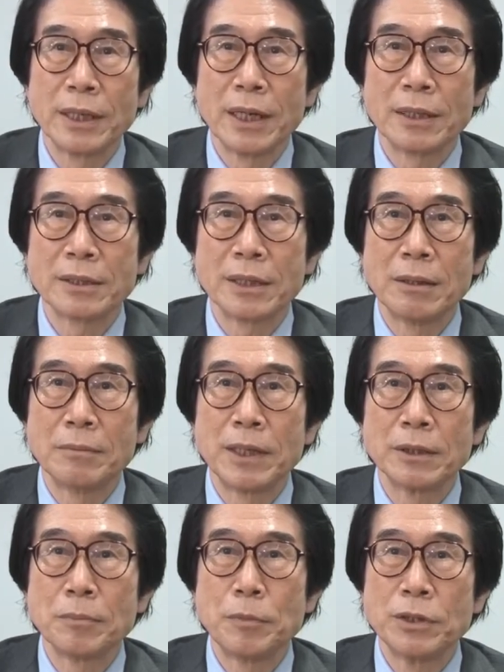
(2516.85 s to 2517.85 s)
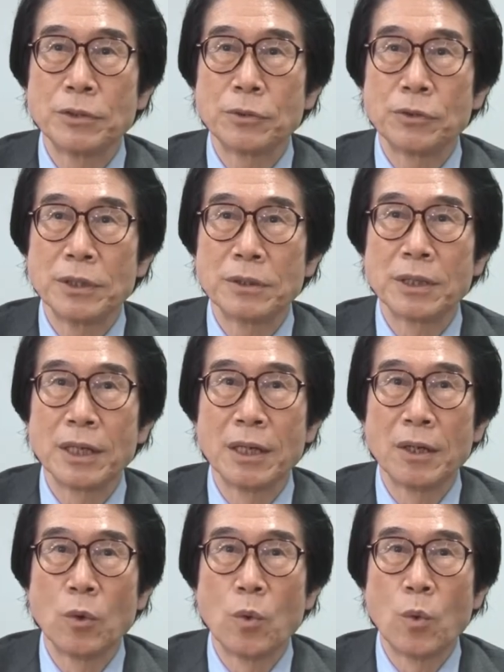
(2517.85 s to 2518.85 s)
and government ministries
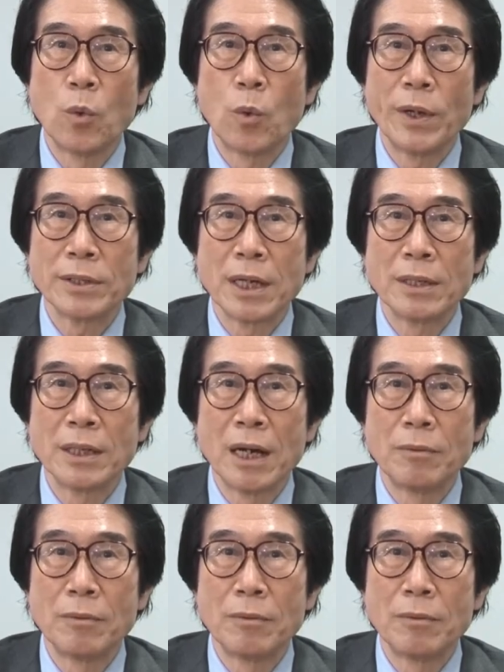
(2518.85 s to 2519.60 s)
with an